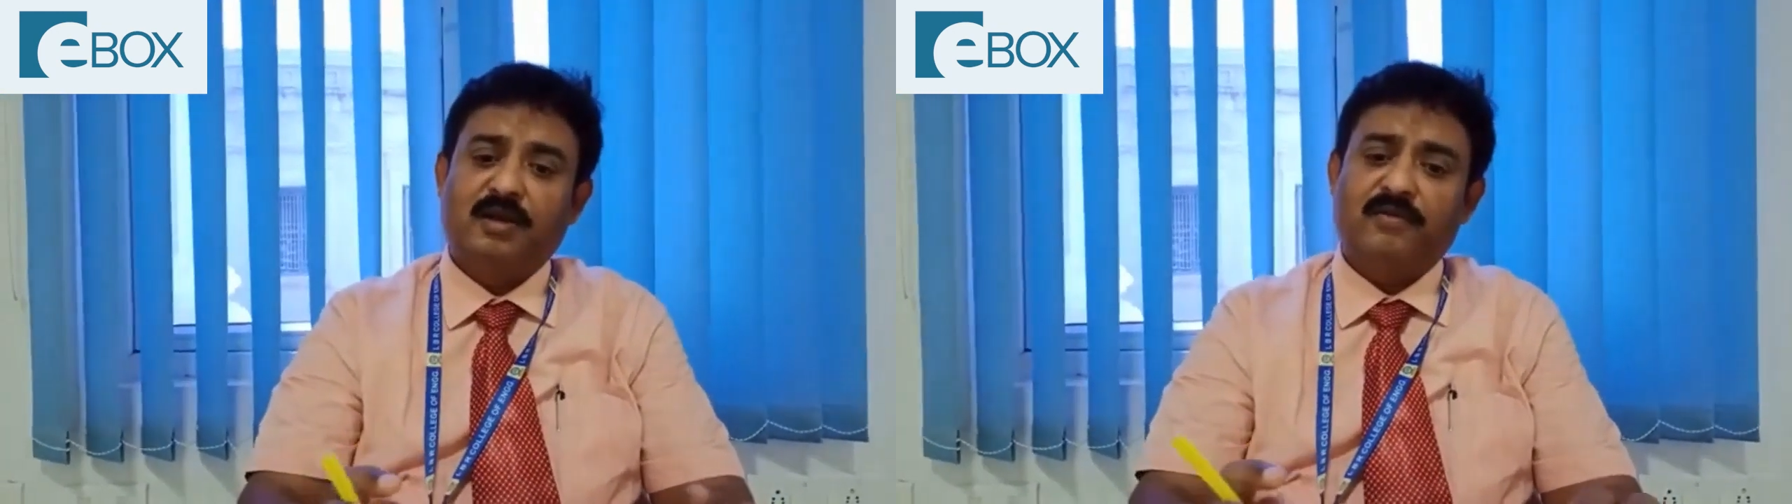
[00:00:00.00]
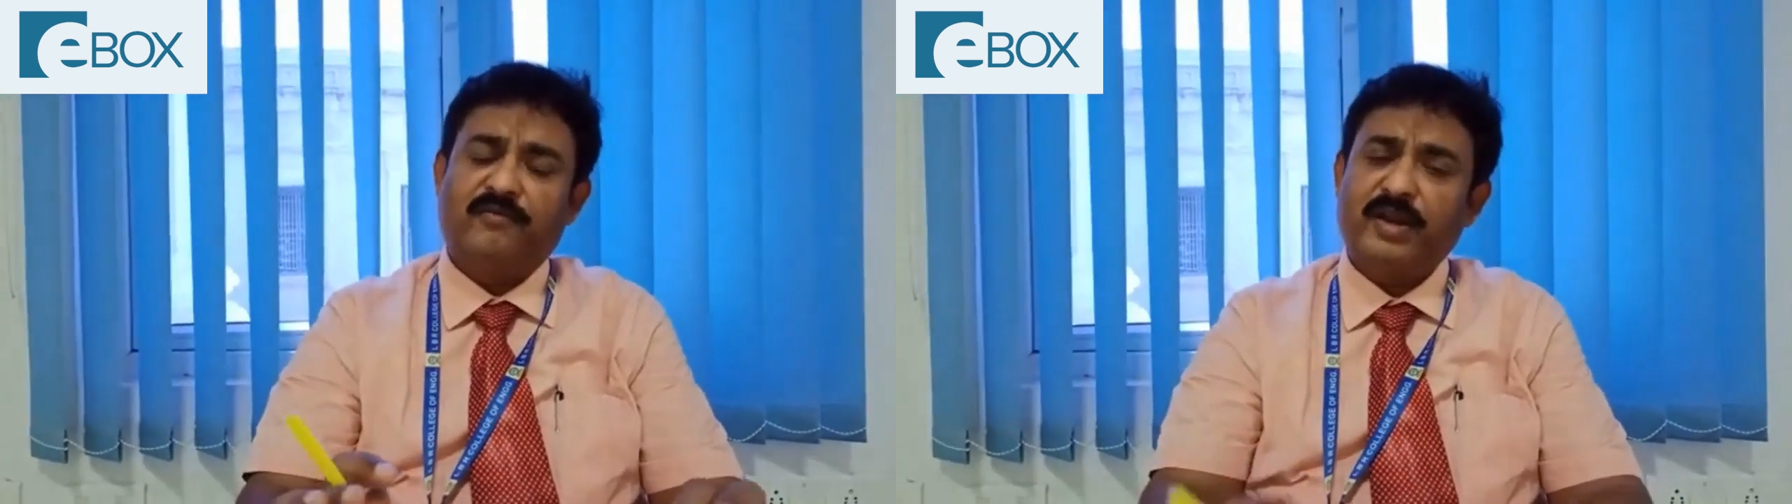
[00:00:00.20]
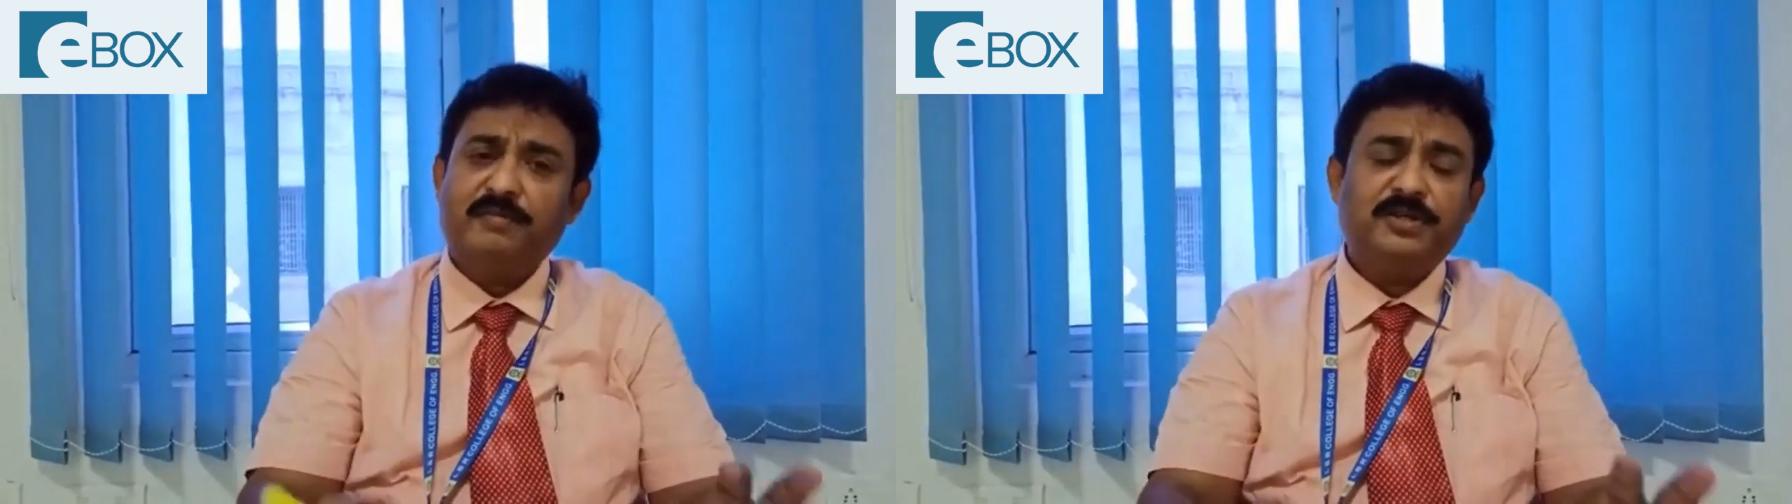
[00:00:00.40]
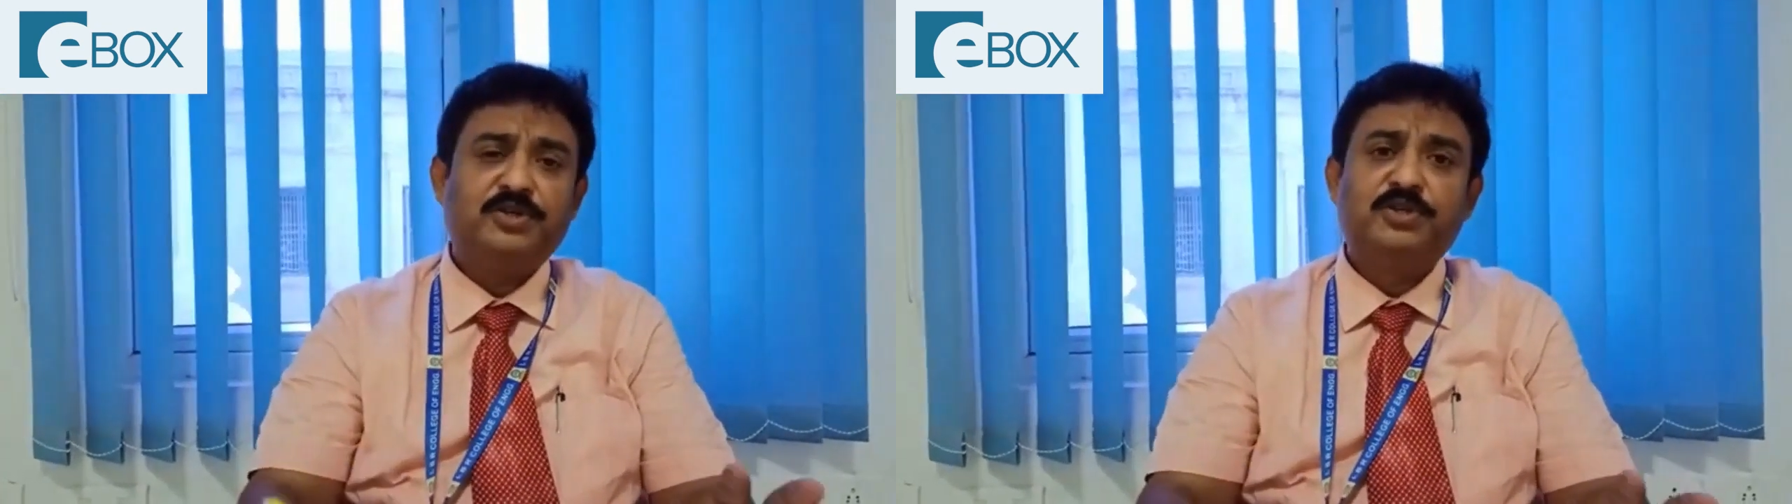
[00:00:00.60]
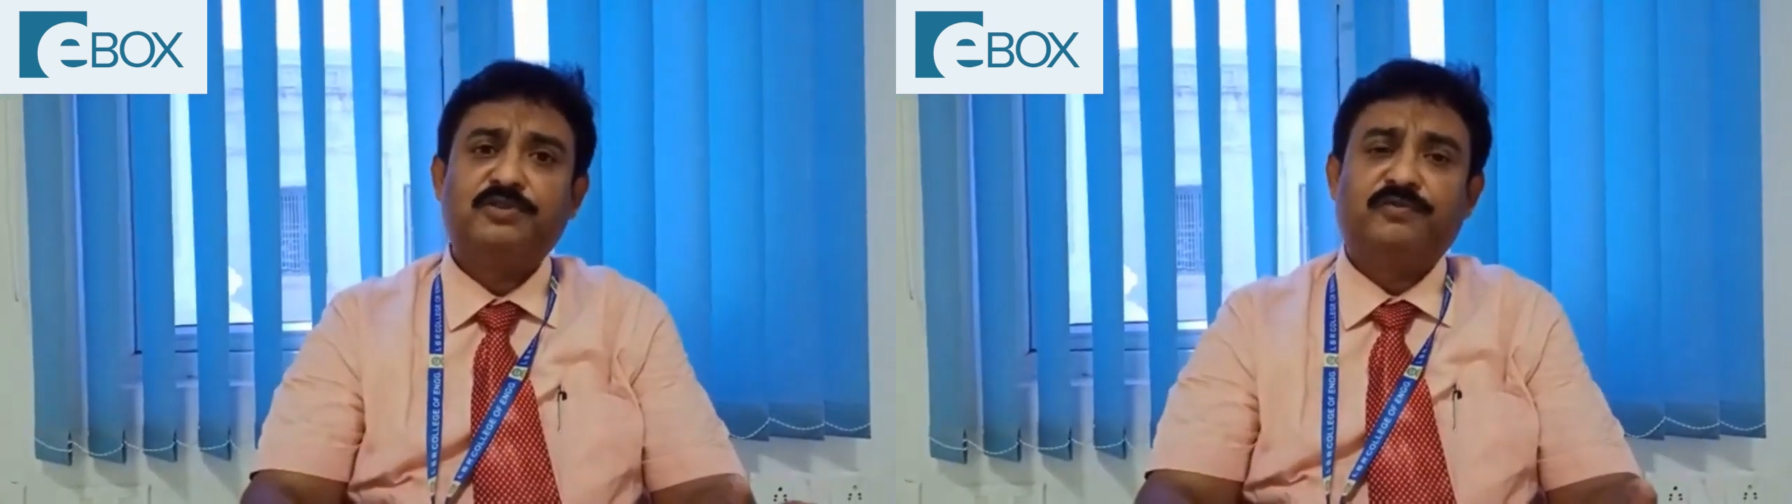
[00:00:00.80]
very much
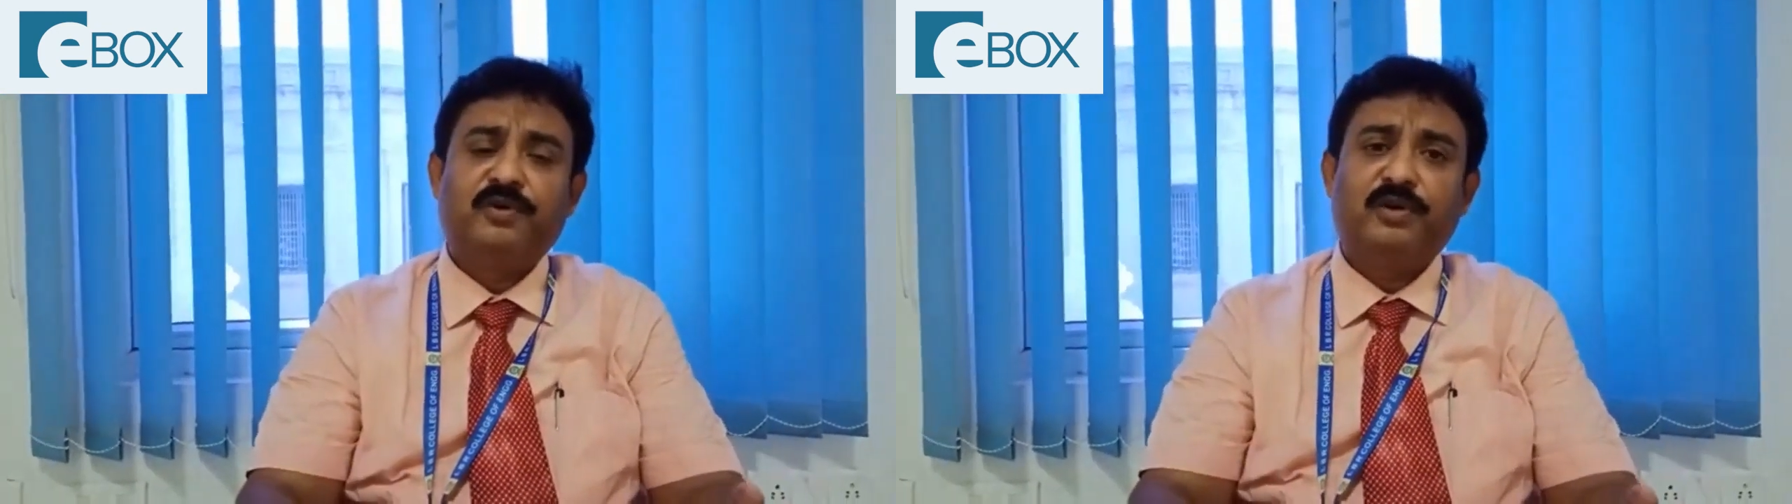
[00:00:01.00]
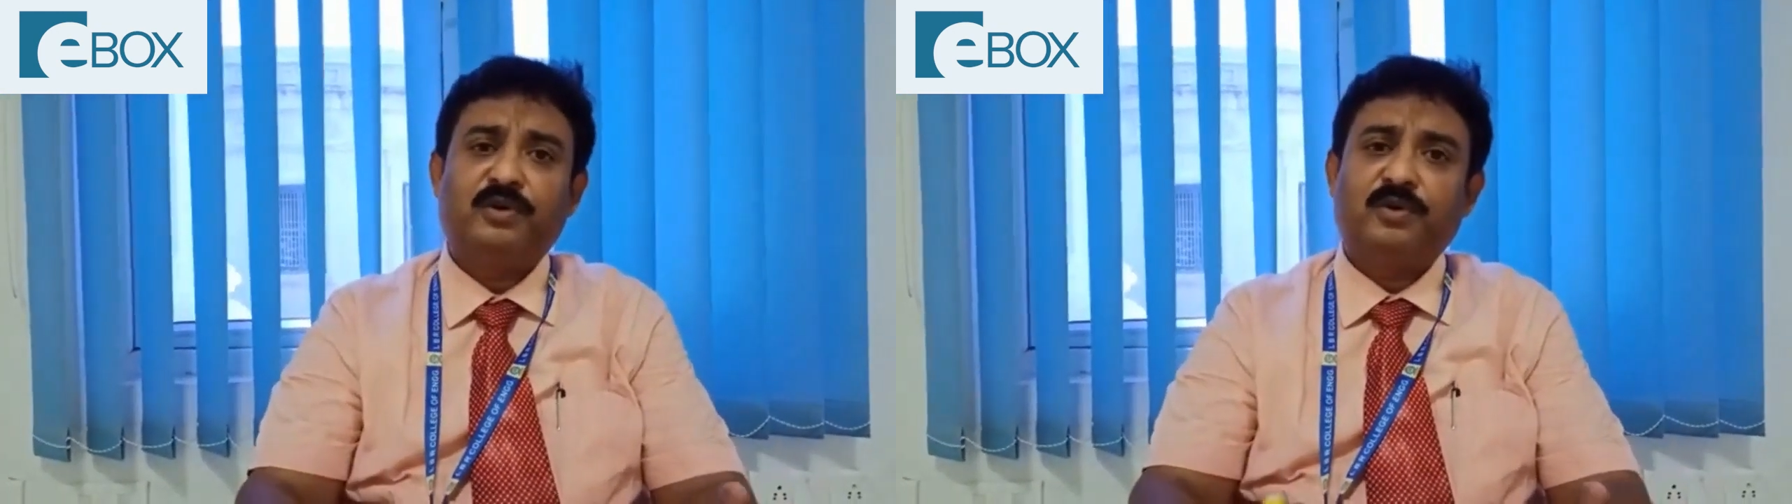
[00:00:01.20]
useful